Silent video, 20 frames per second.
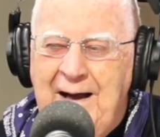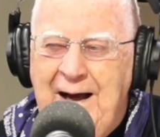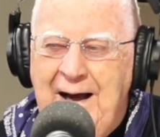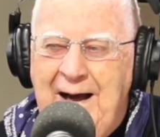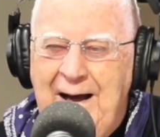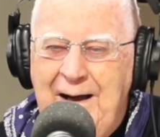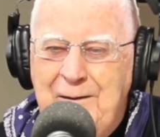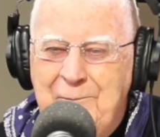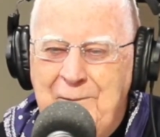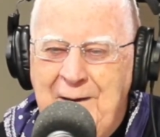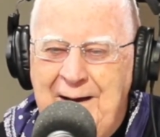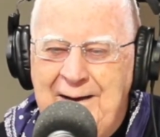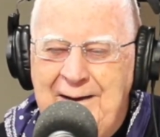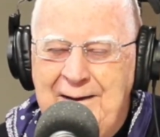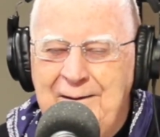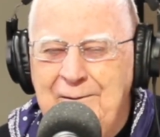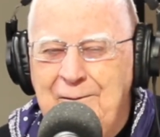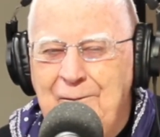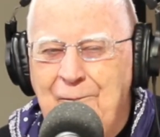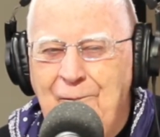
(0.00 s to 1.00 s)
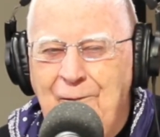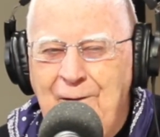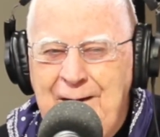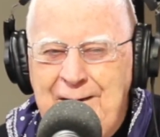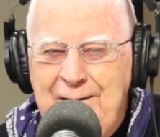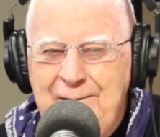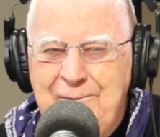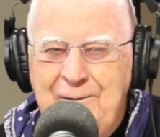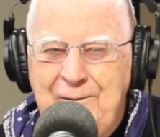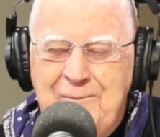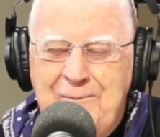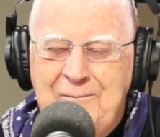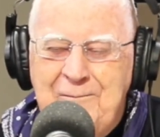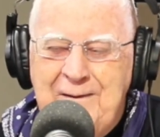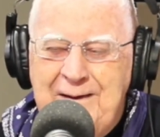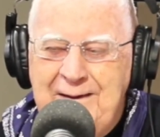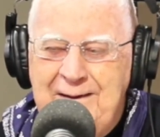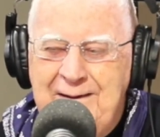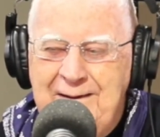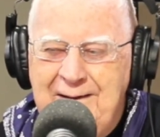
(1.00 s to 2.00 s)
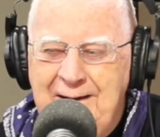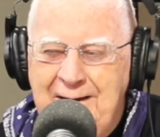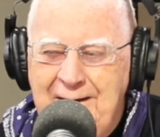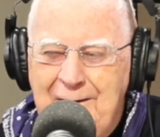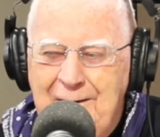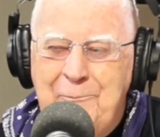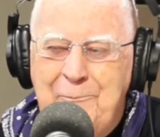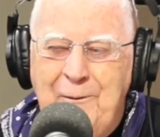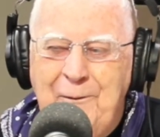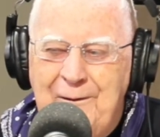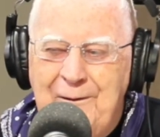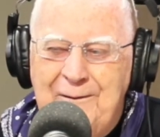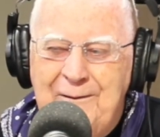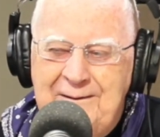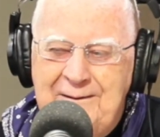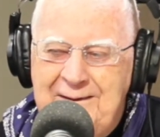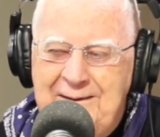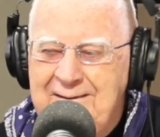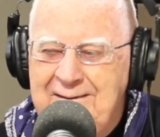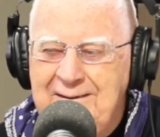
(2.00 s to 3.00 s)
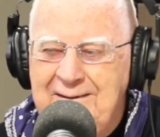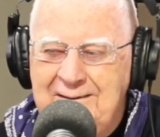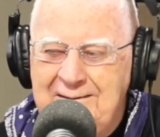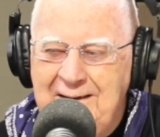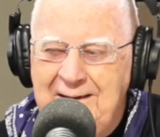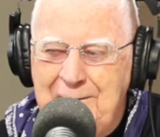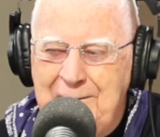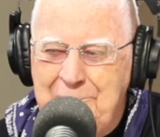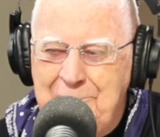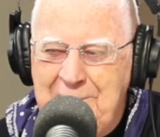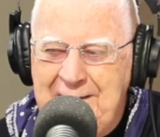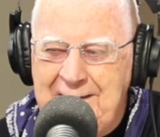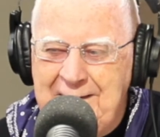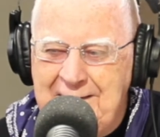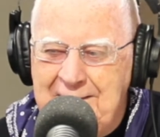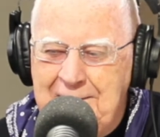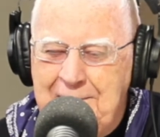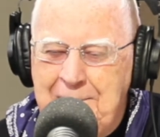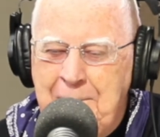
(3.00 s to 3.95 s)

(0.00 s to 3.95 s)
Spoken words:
On my way from the airport into Taipei,